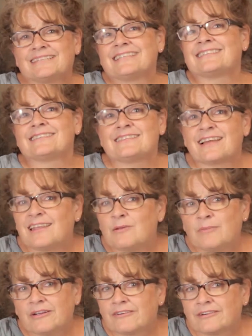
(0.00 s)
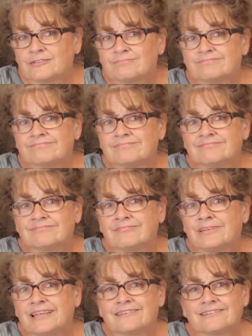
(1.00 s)
it's a sucky mirror
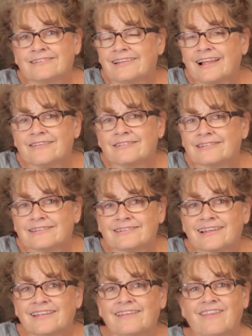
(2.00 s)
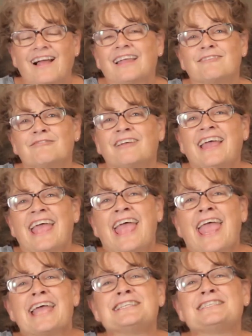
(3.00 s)
because your life is a sucky life.
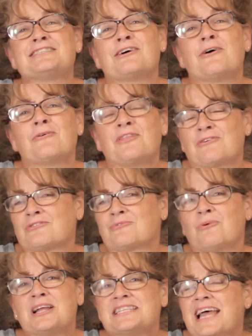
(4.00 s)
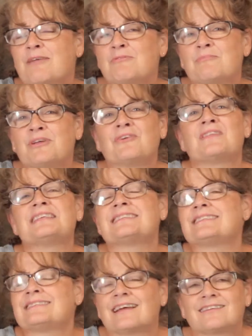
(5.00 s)
And so there's one type of mirror that
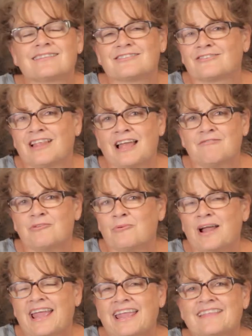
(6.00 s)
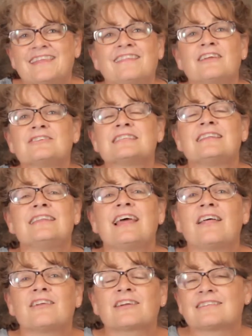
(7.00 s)
sucks your life away. And then there's
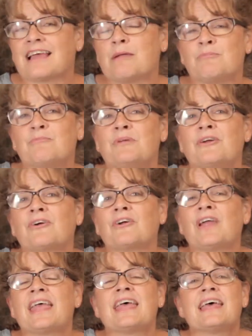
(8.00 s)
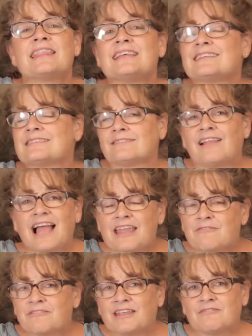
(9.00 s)
another type of mirror that is
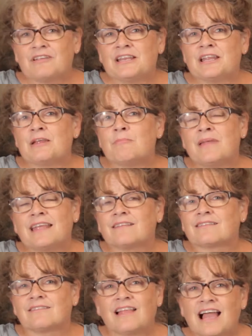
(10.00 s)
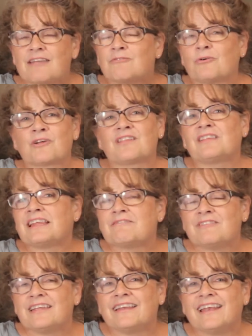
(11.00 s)
life giving and it makes life worth
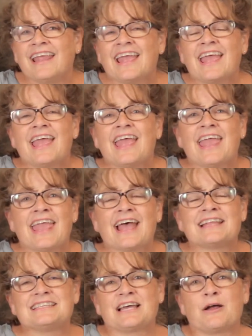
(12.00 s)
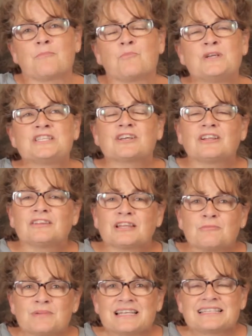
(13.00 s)
living. And um, we took a
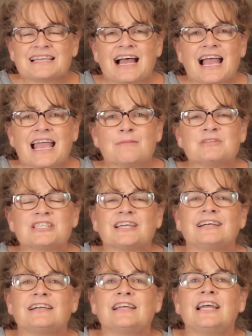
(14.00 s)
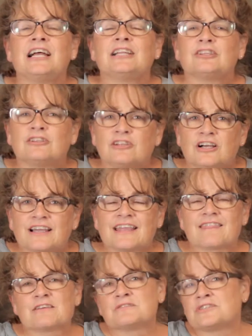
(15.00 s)
little bit of time to look
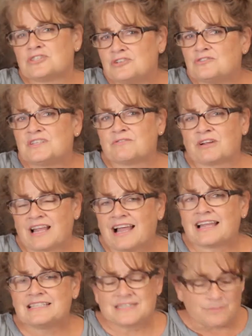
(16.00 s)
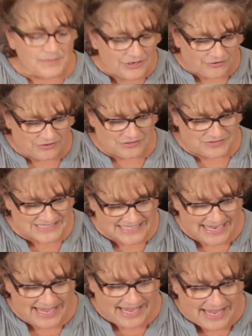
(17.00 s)
at those two different kinds of mirrors.
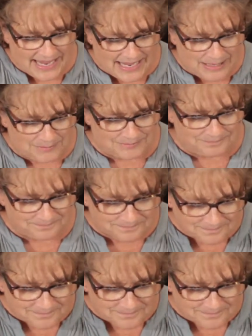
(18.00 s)
Um,